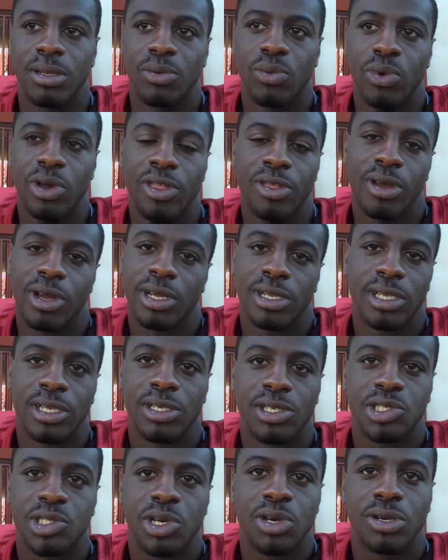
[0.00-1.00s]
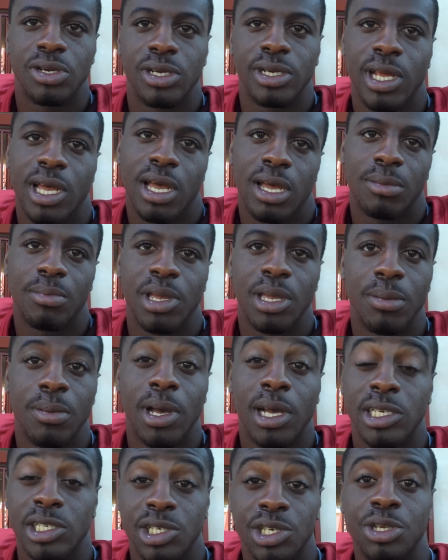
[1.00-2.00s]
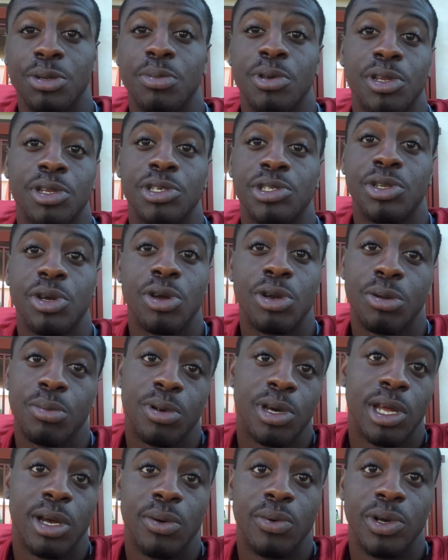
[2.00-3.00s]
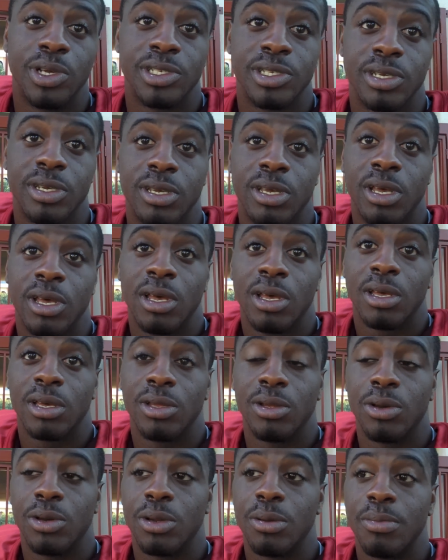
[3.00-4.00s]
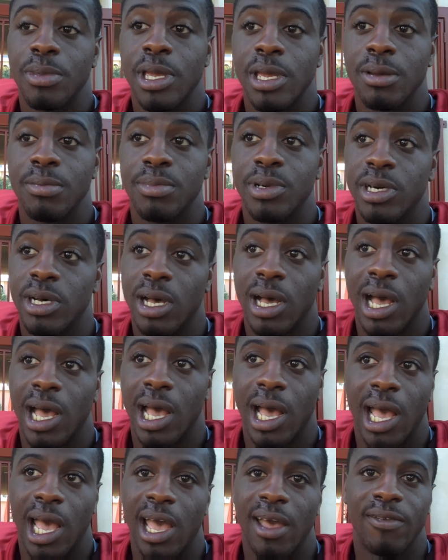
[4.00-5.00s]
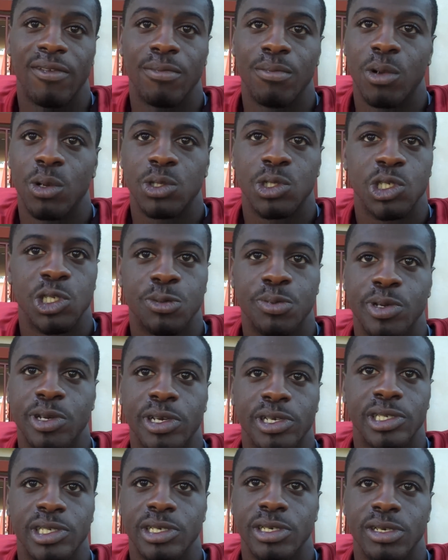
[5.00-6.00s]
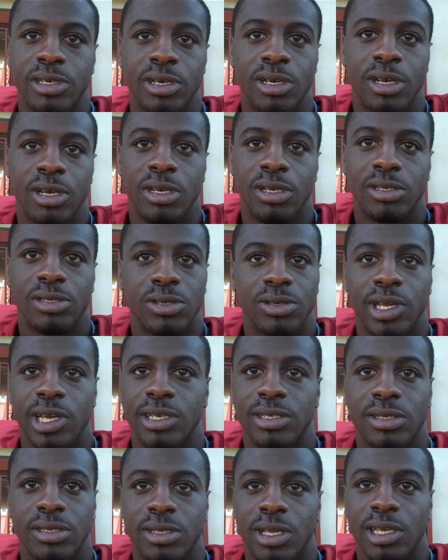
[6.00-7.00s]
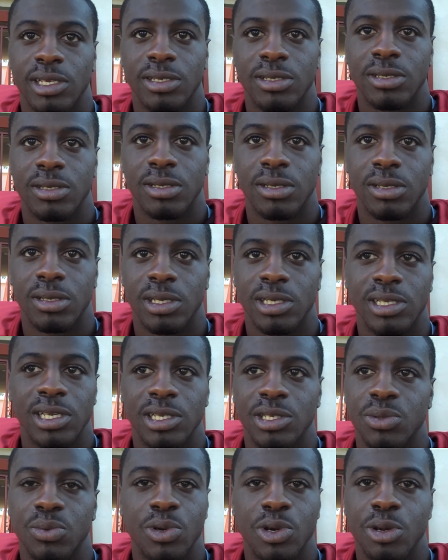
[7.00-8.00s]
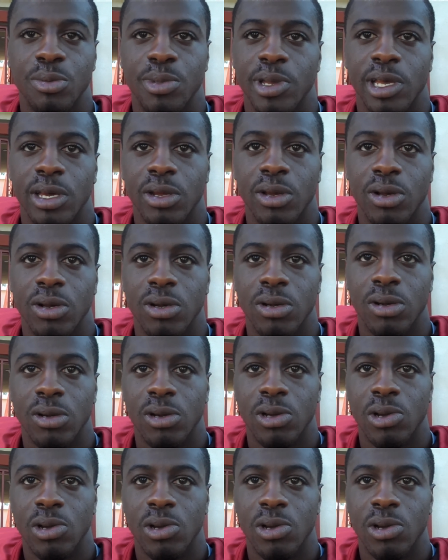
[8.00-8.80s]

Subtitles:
And whether I didn't start or not, maybe I should have been a starter, but mm-hmm. I wasn't. You know what I mean? But I have the most experience here. So it doesn't worry me at all.